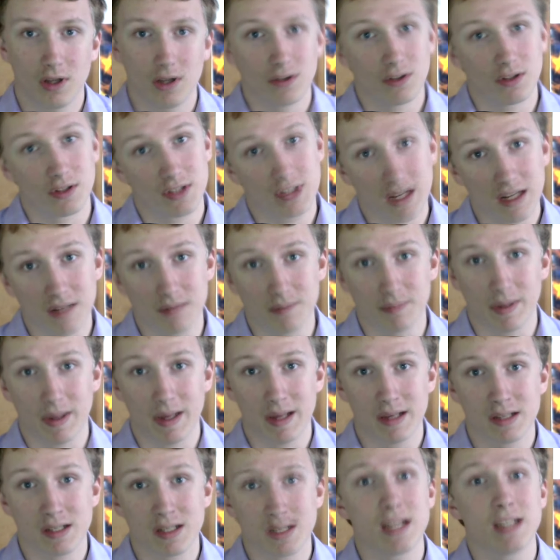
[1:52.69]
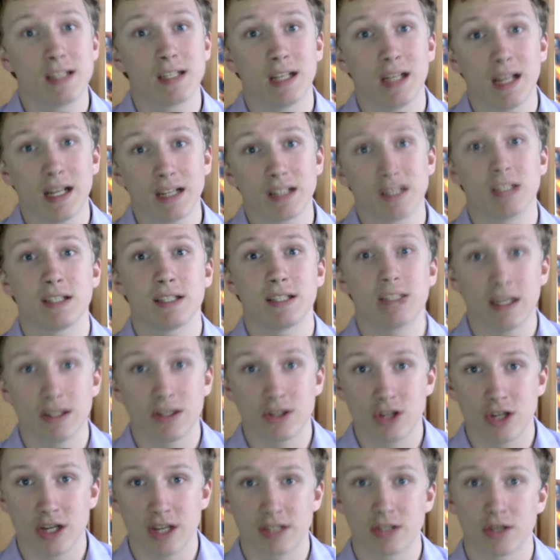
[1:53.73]
The second best is Alexis
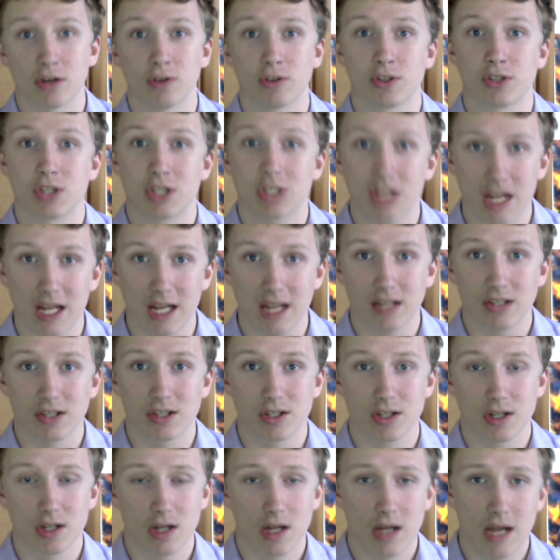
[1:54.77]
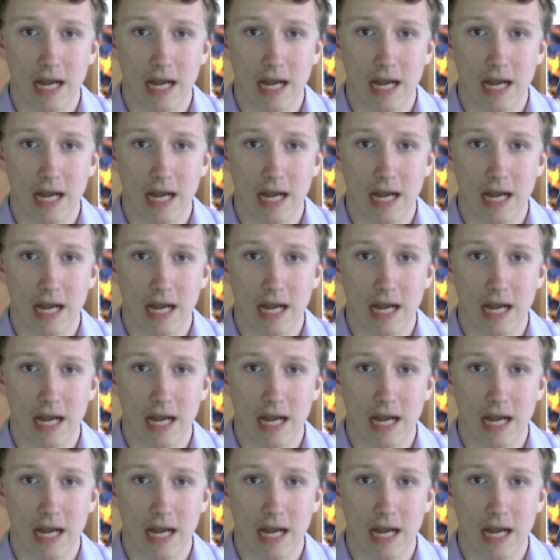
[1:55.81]
Sanchez on six,